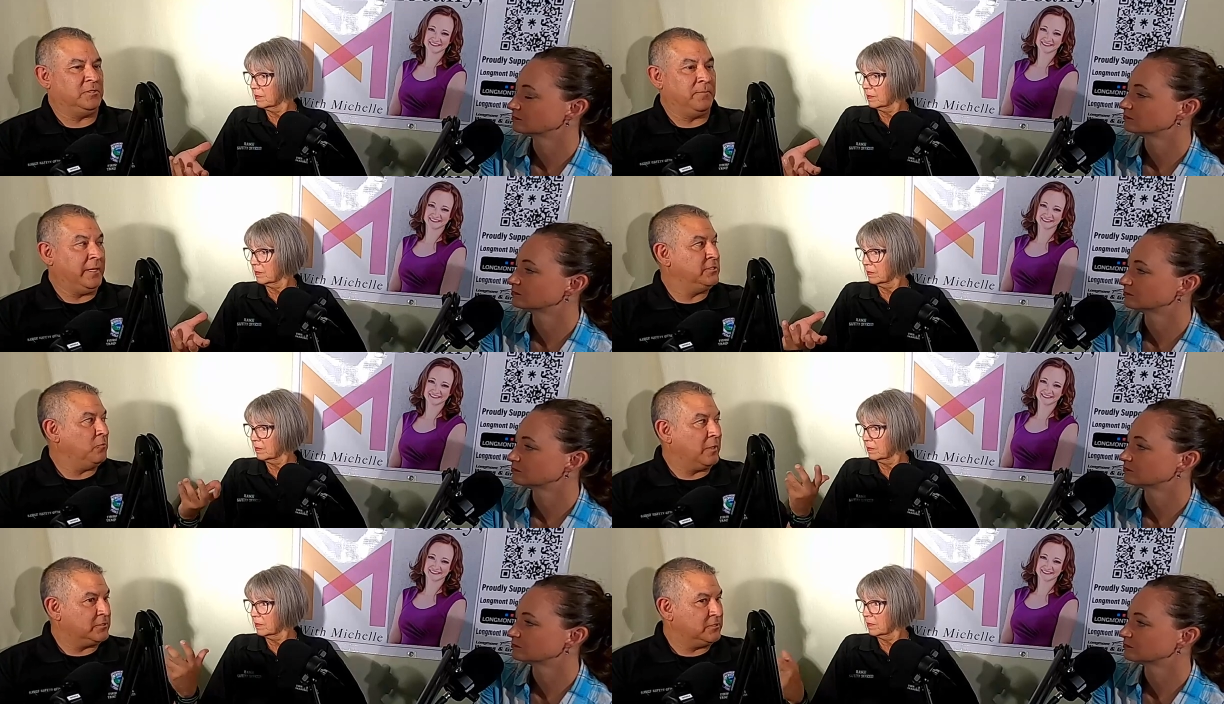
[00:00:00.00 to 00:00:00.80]

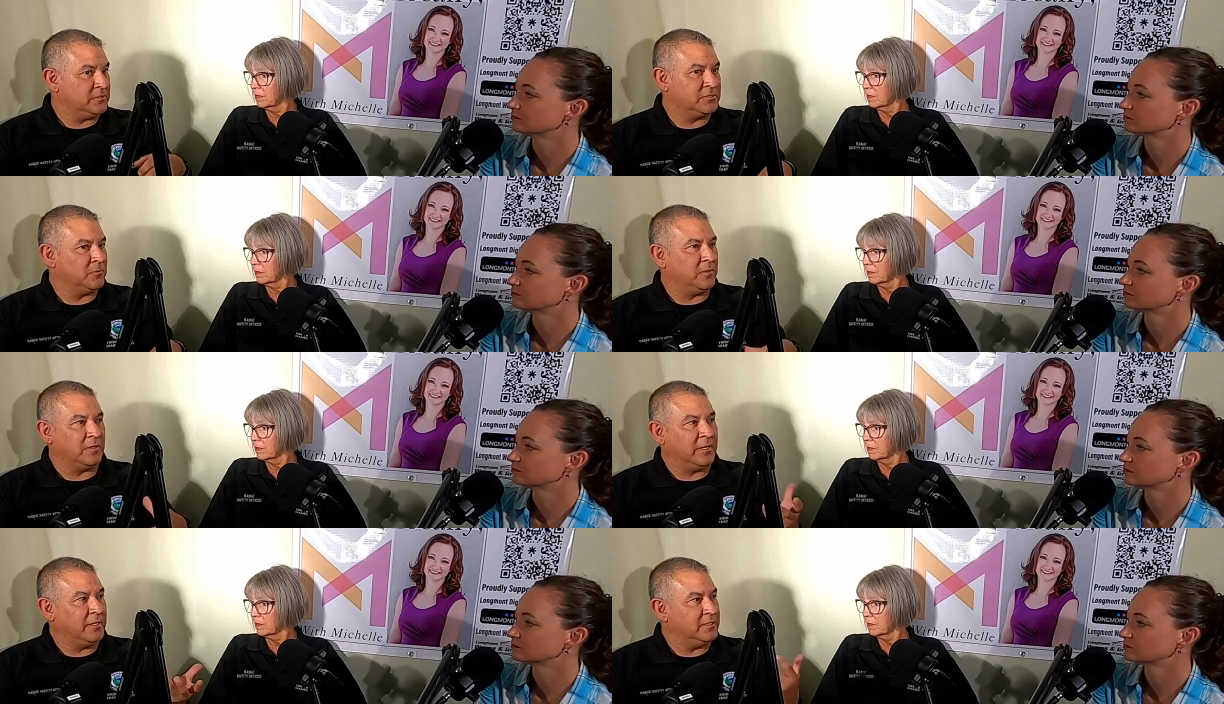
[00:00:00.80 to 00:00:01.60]
Speaker 1: amazing watching some of the
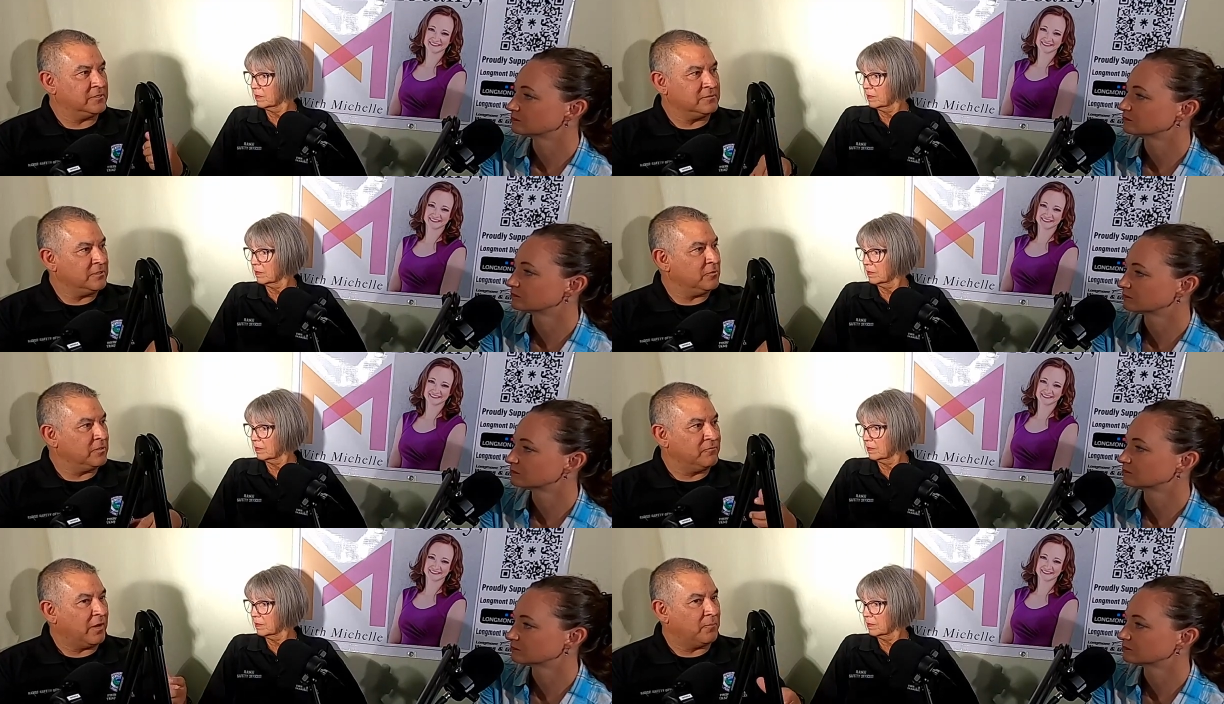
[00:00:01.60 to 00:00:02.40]
ladies, you know,
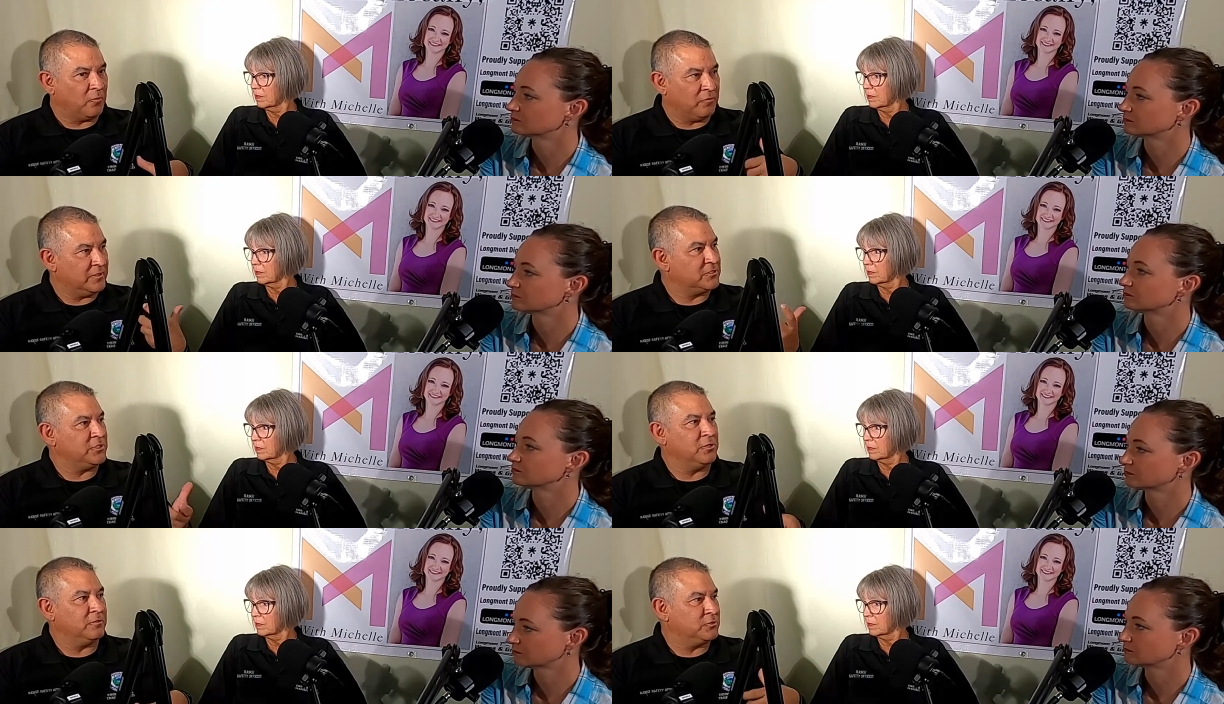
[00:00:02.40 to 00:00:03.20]
develop over this
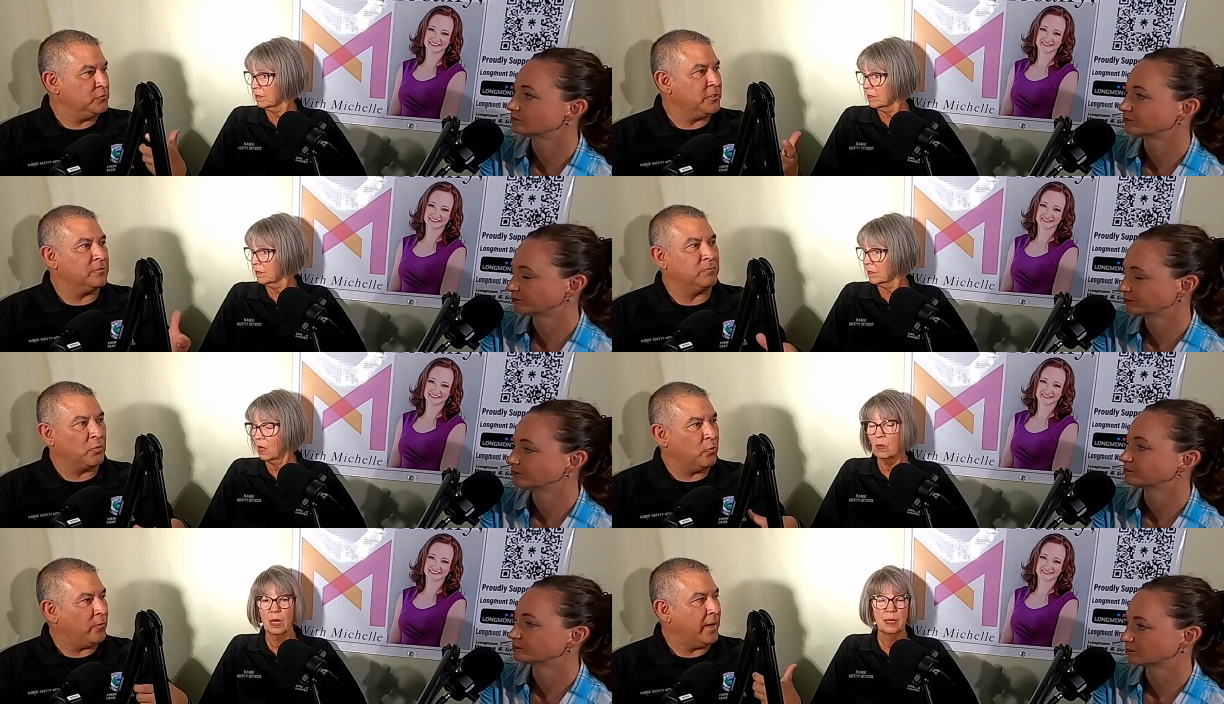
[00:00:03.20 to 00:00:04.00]
year, two year
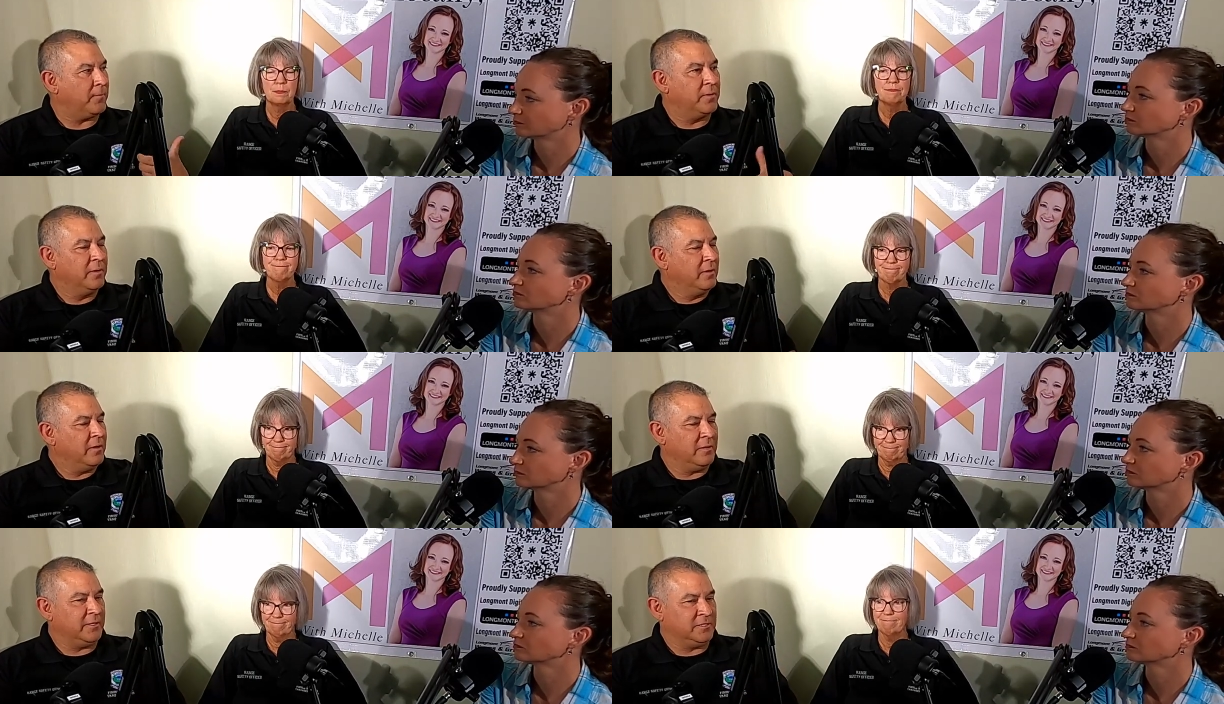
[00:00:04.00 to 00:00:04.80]
program
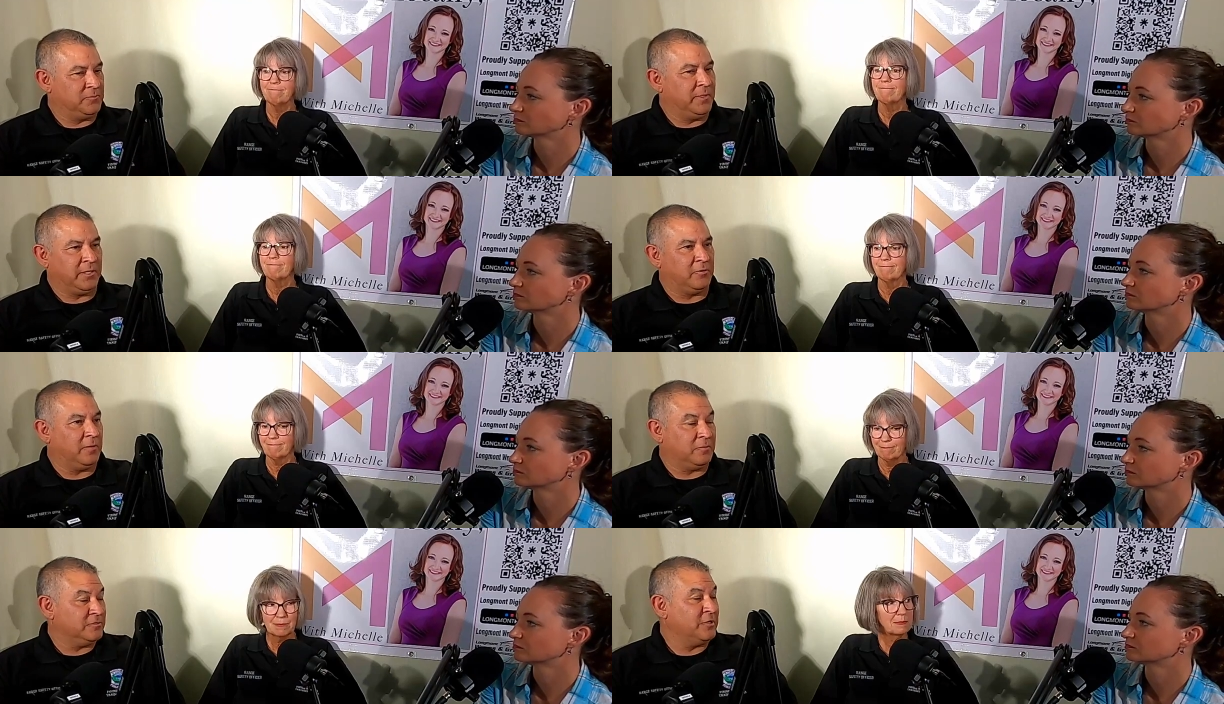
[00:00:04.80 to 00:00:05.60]
right. uh, has been
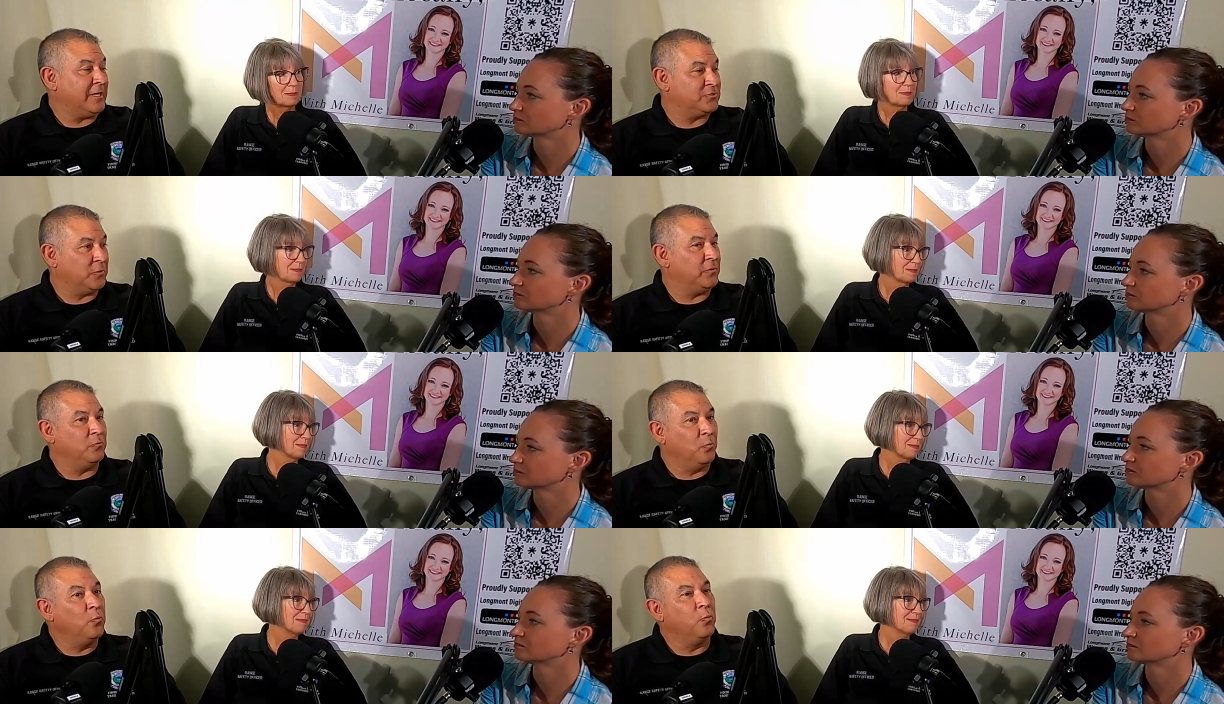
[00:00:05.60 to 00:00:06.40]
incredible. So that's what
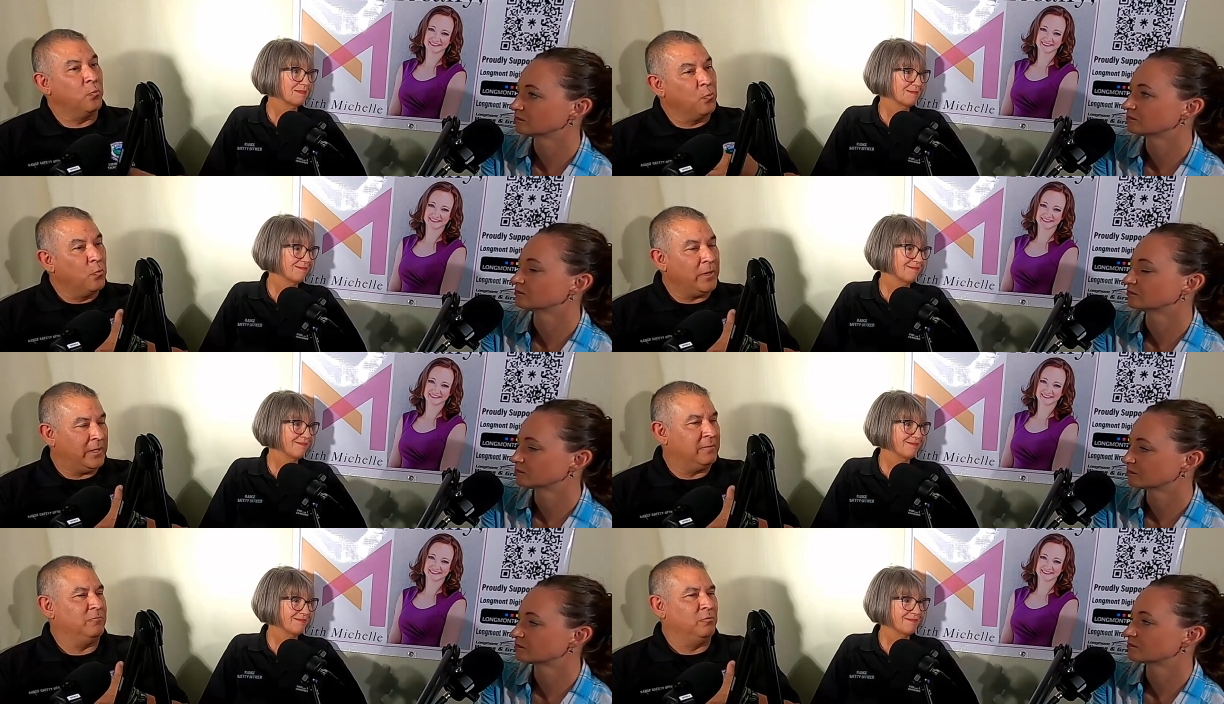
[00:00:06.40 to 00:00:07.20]

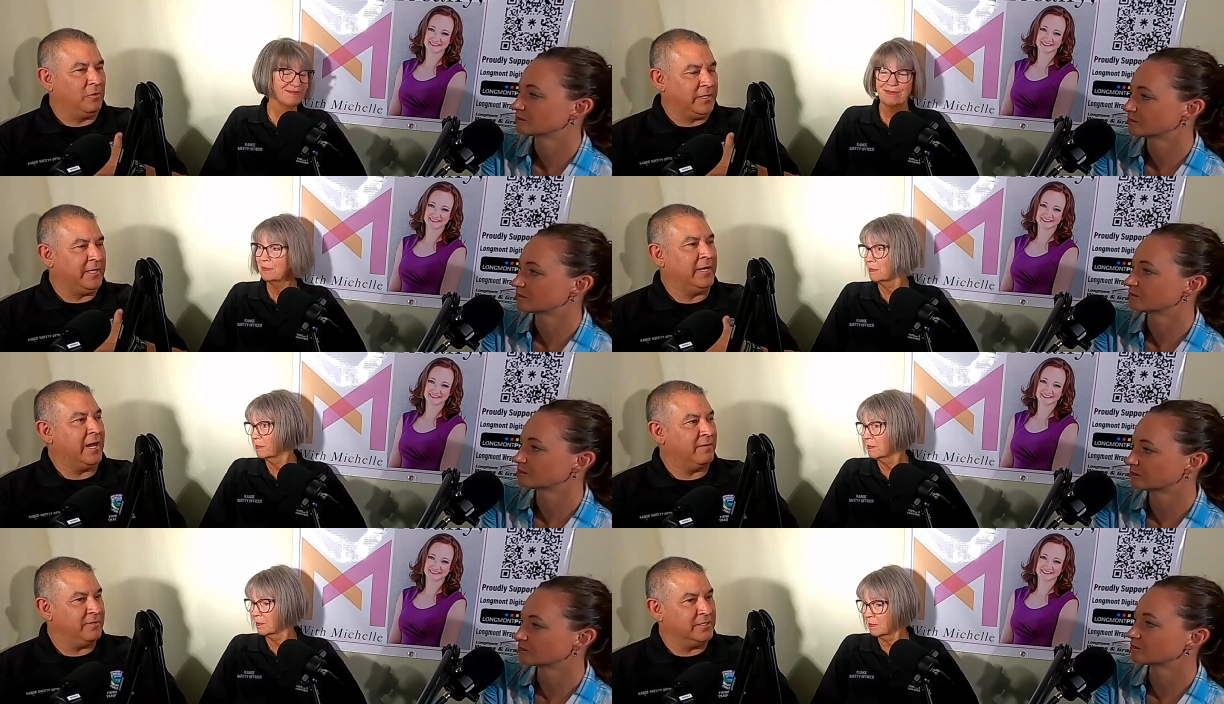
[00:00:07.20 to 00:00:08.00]
we really get
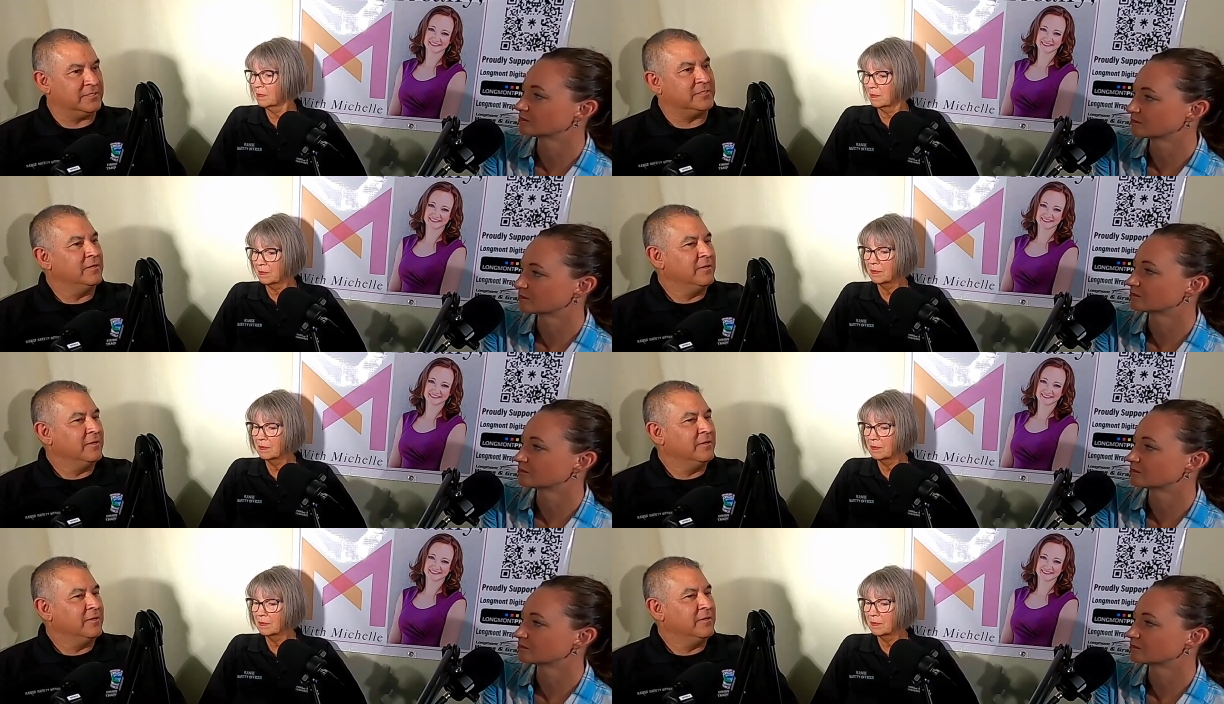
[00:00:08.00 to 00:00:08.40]
out of it mm-hmm. is